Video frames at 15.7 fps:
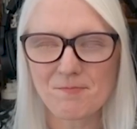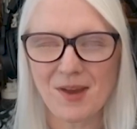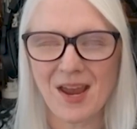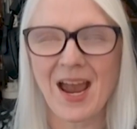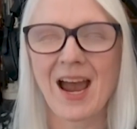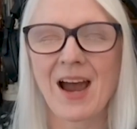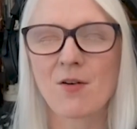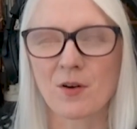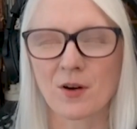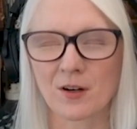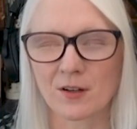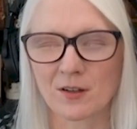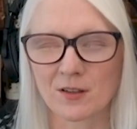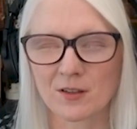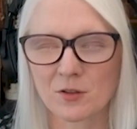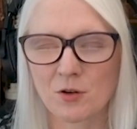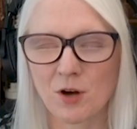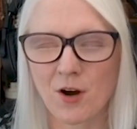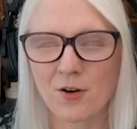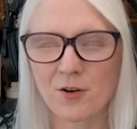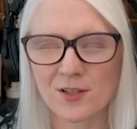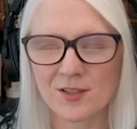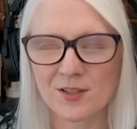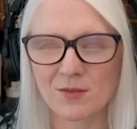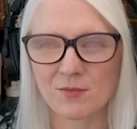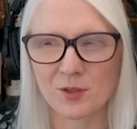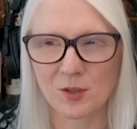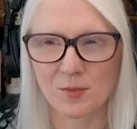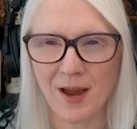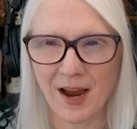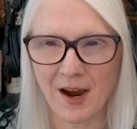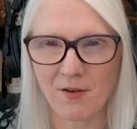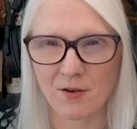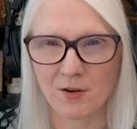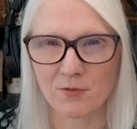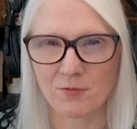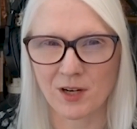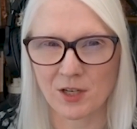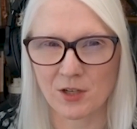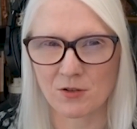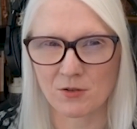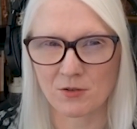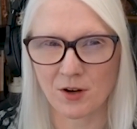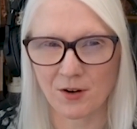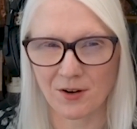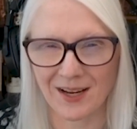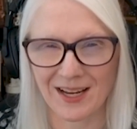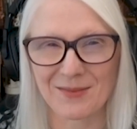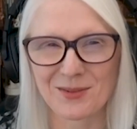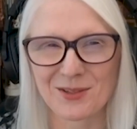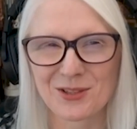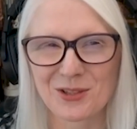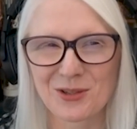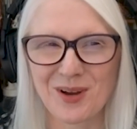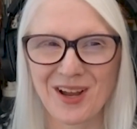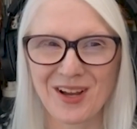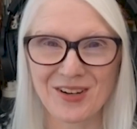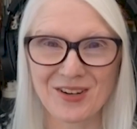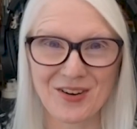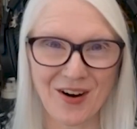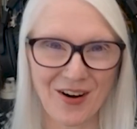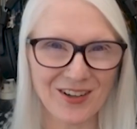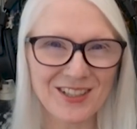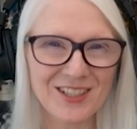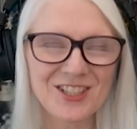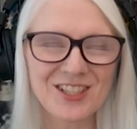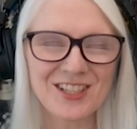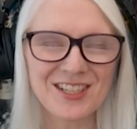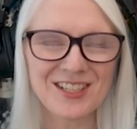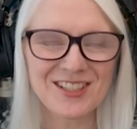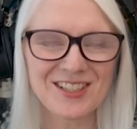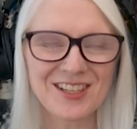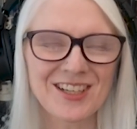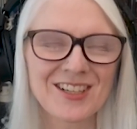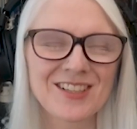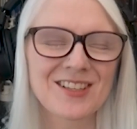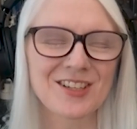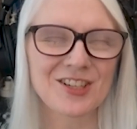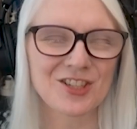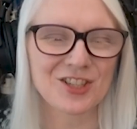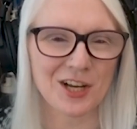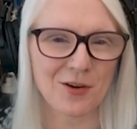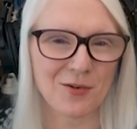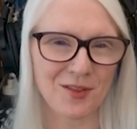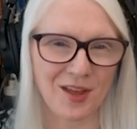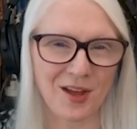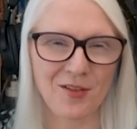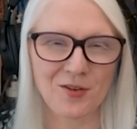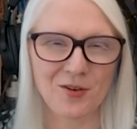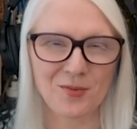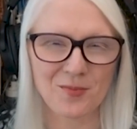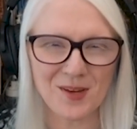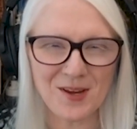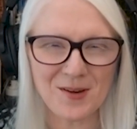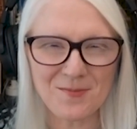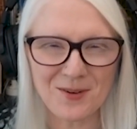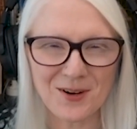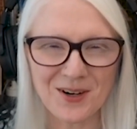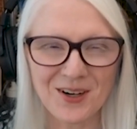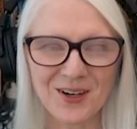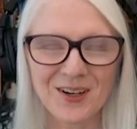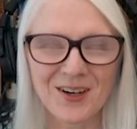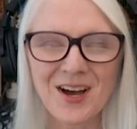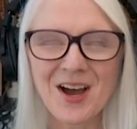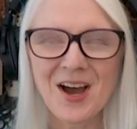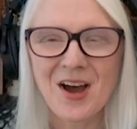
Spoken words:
power. You harness some real power when you are able to acknowledge these things and share with other people,